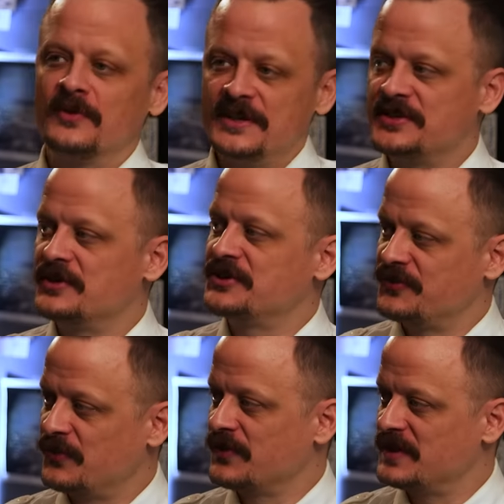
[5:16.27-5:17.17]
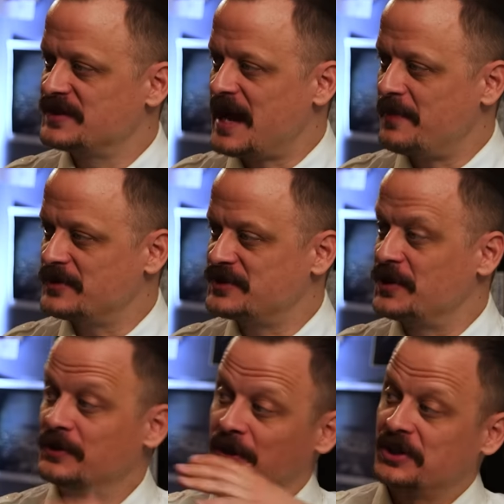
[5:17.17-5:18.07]
research for this
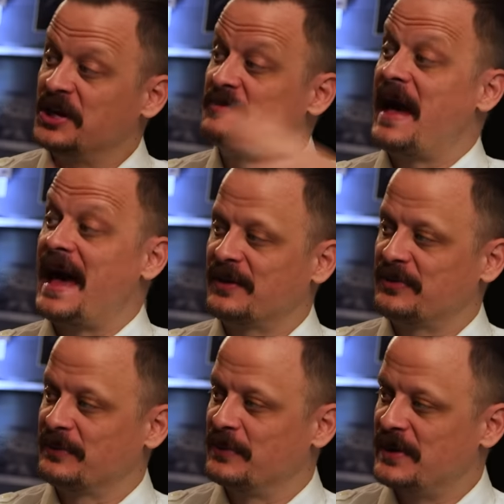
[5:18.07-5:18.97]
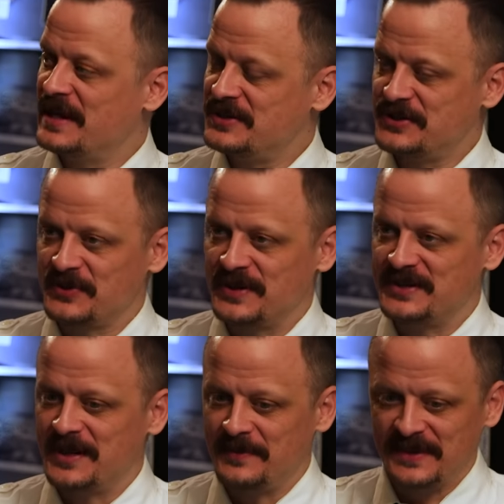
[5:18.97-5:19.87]
episode, looking back through history,
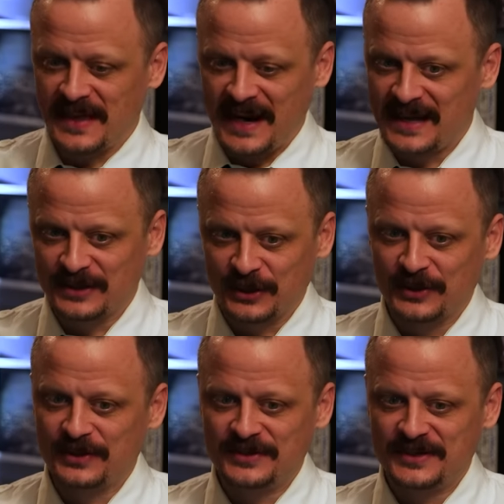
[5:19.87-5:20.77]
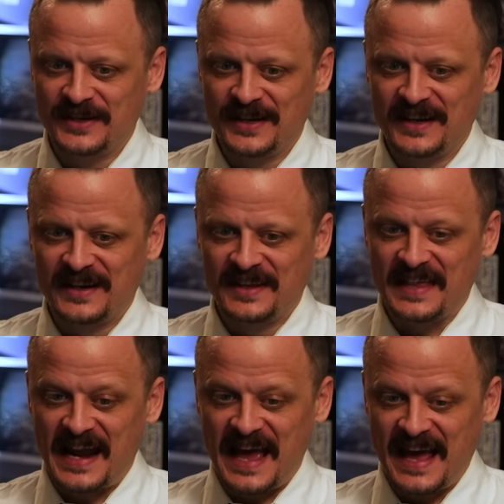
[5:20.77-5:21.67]
something that I learned
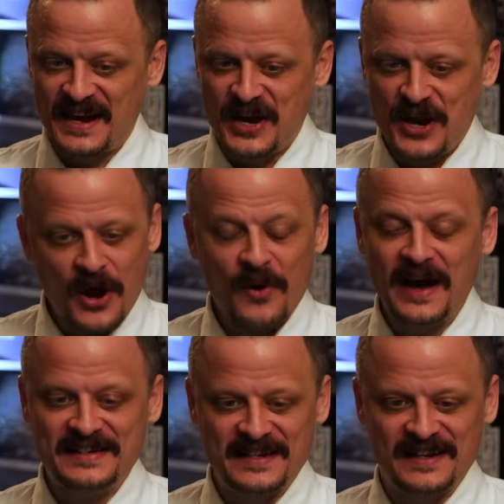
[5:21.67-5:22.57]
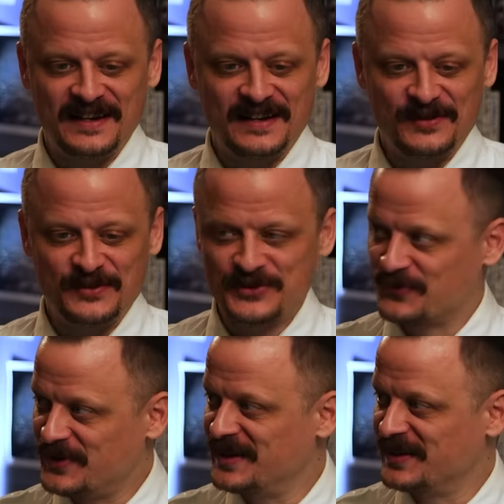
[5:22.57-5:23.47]
that I had no idea was
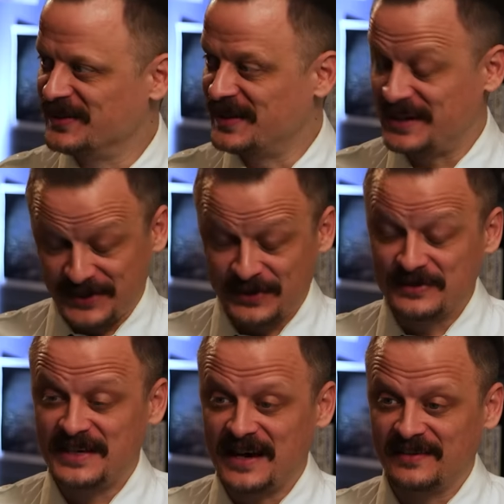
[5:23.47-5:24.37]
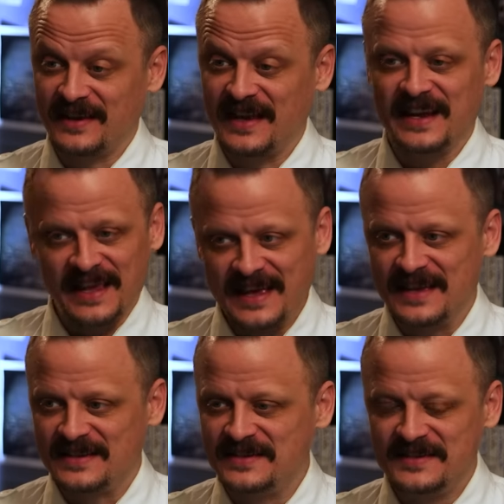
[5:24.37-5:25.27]
real, and it turns out it
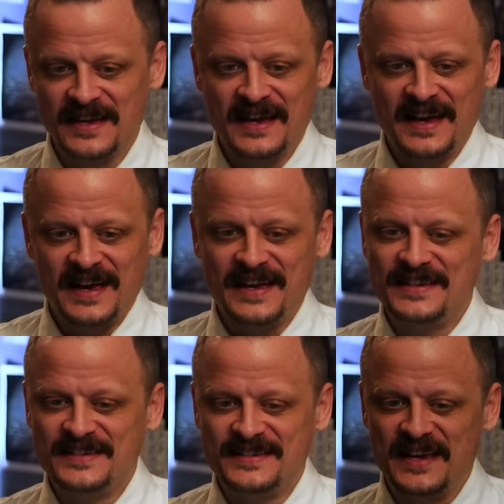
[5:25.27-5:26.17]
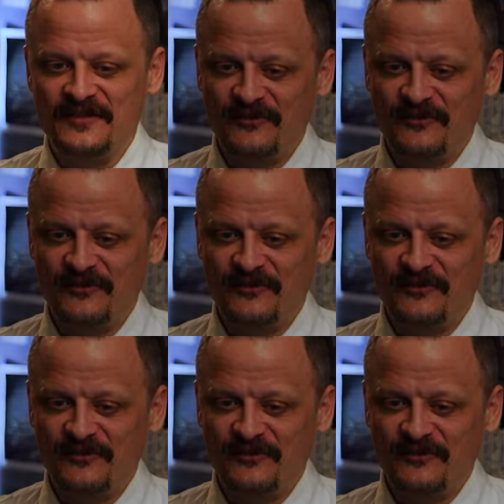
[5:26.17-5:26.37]
is in